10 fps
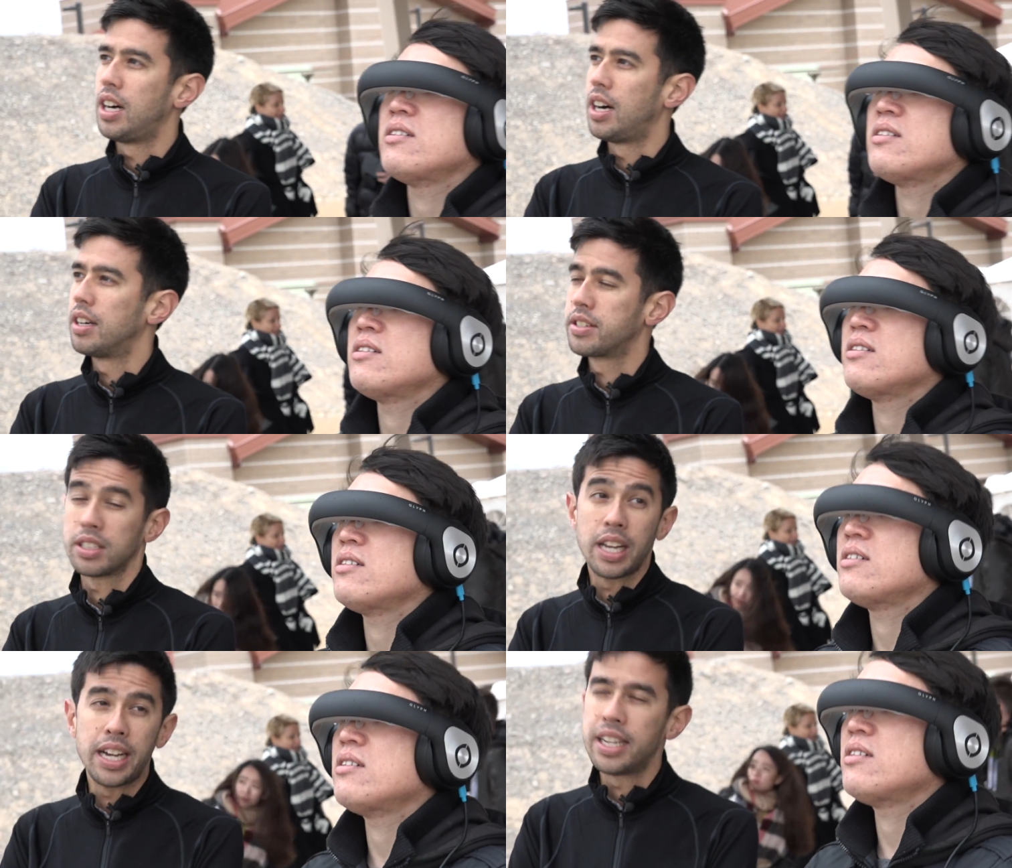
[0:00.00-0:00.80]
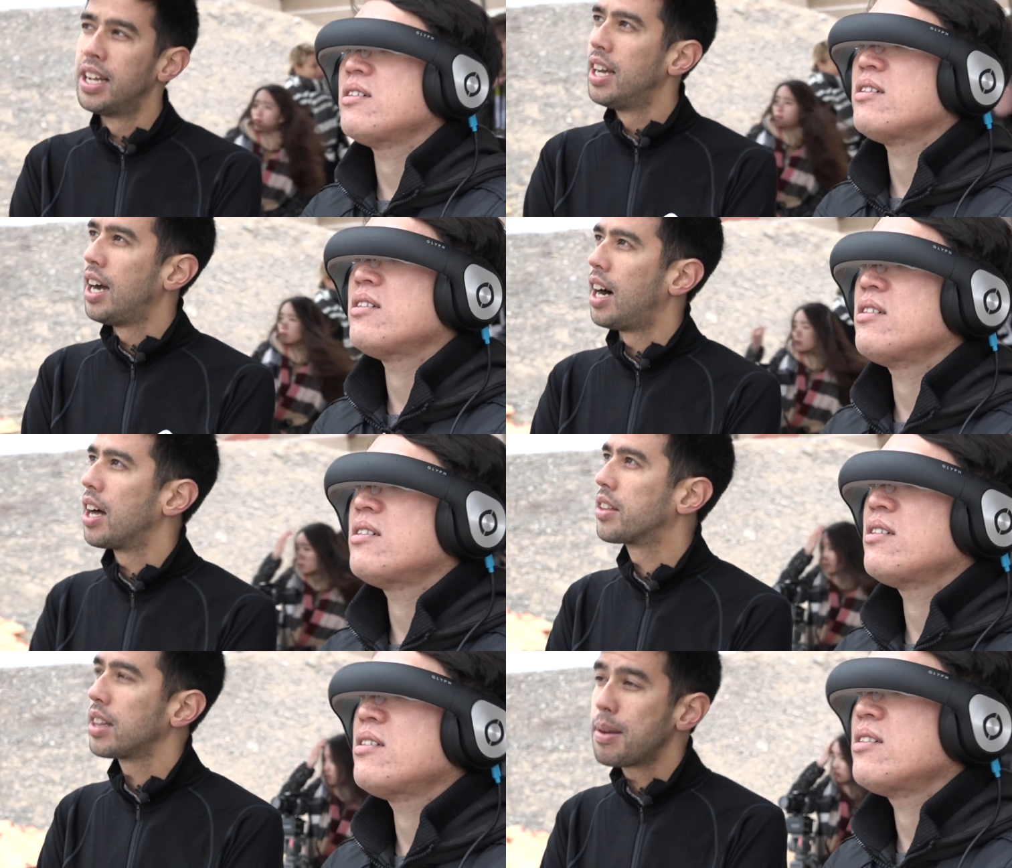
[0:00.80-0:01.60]
Speaker 1: uh, delay.
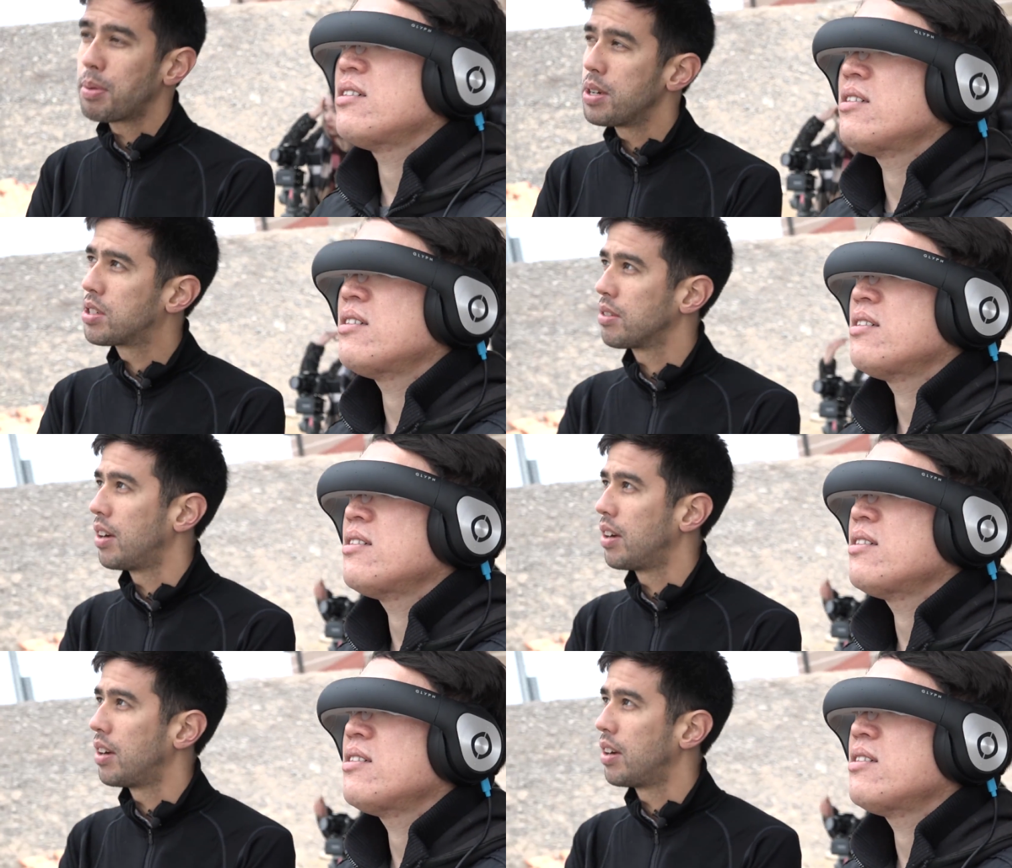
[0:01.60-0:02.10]
Uh, the light bridge